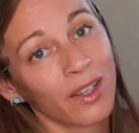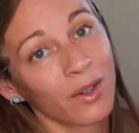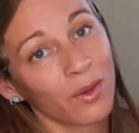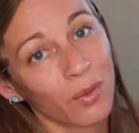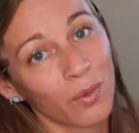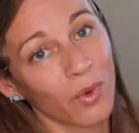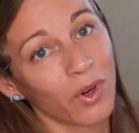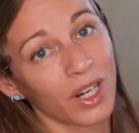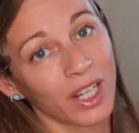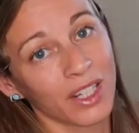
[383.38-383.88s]

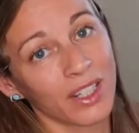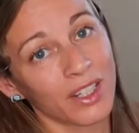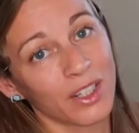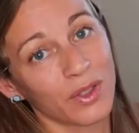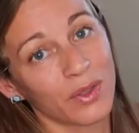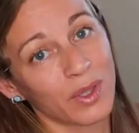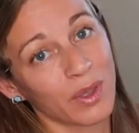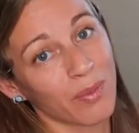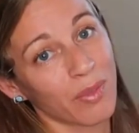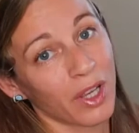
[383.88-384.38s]
wanting to
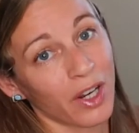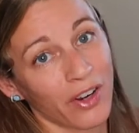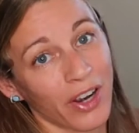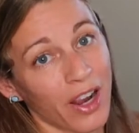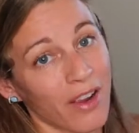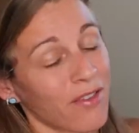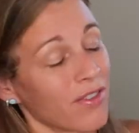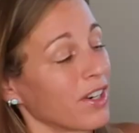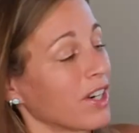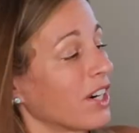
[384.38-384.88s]
do something
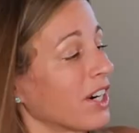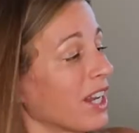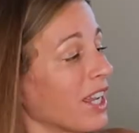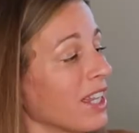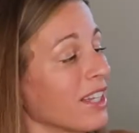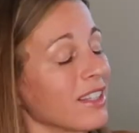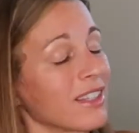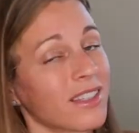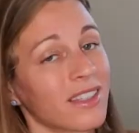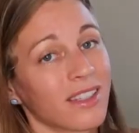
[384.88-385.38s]
great for your
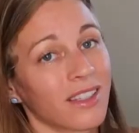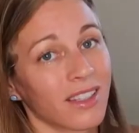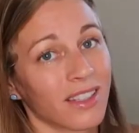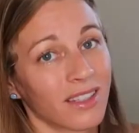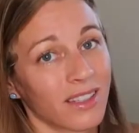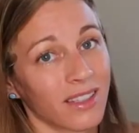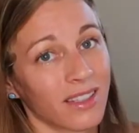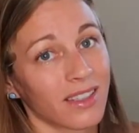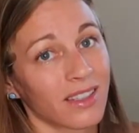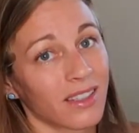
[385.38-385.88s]
kids.
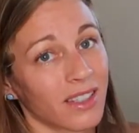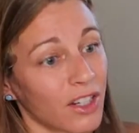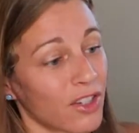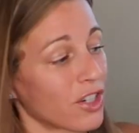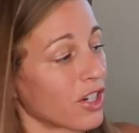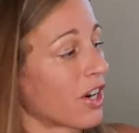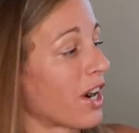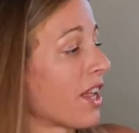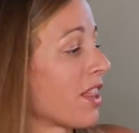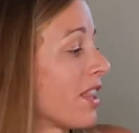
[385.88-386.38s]
This is such
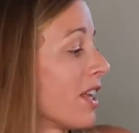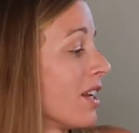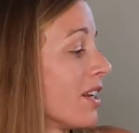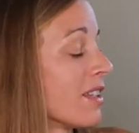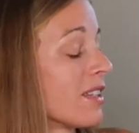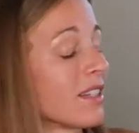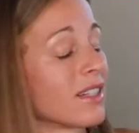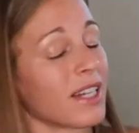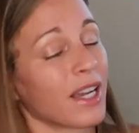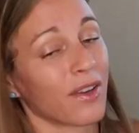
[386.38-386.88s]
a great thing to
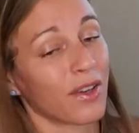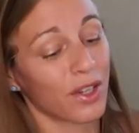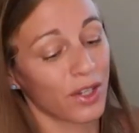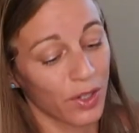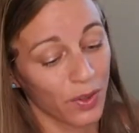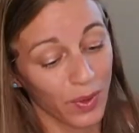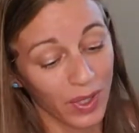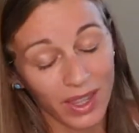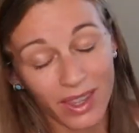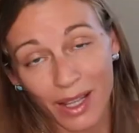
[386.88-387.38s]
sit down and
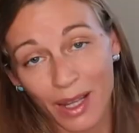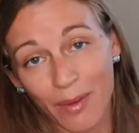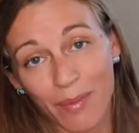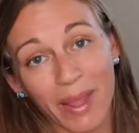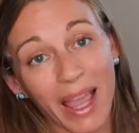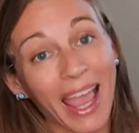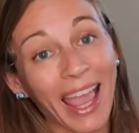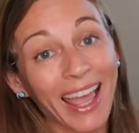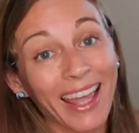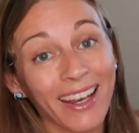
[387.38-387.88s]
do with them,
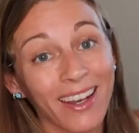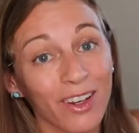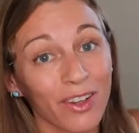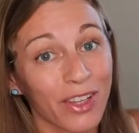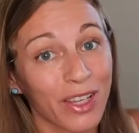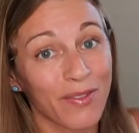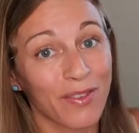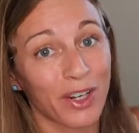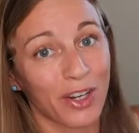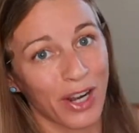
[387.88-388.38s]
and it'll
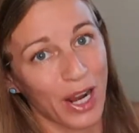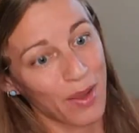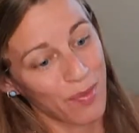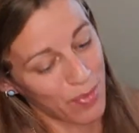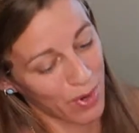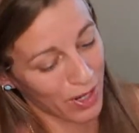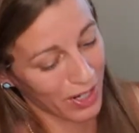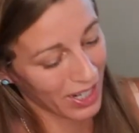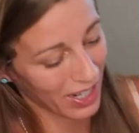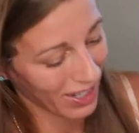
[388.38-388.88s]
even create
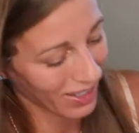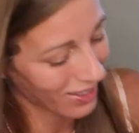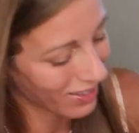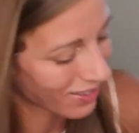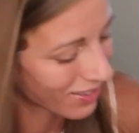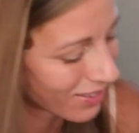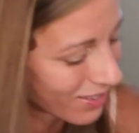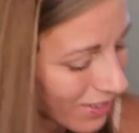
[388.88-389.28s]
bonding.